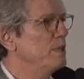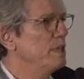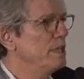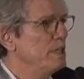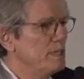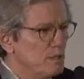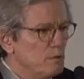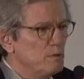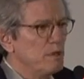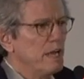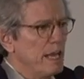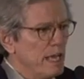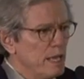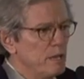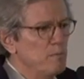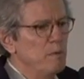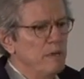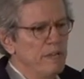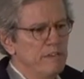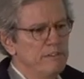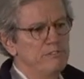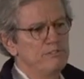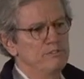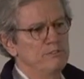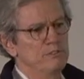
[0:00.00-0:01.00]

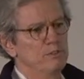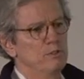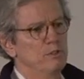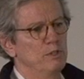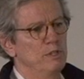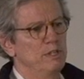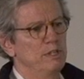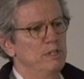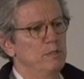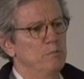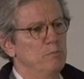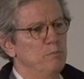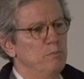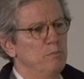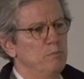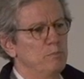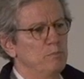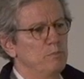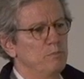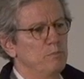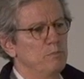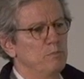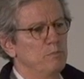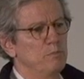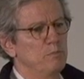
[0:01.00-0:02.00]
IMF or in the
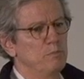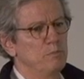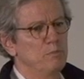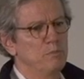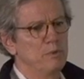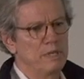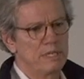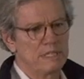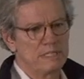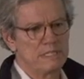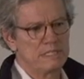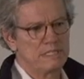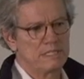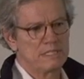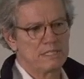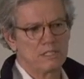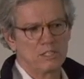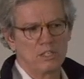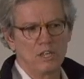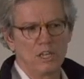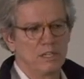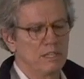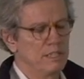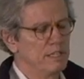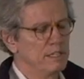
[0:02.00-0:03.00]
BRICS,
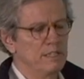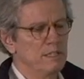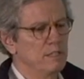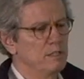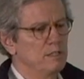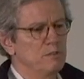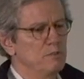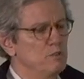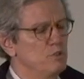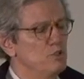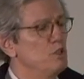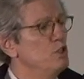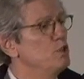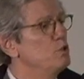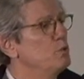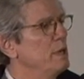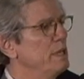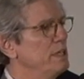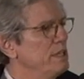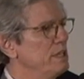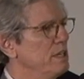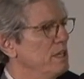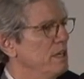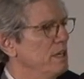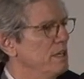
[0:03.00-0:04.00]
in the
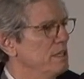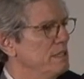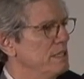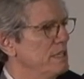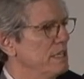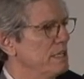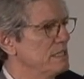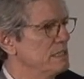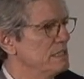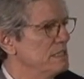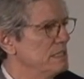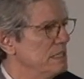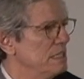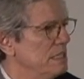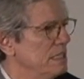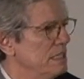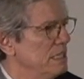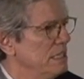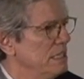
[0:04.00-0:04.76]
G20 context,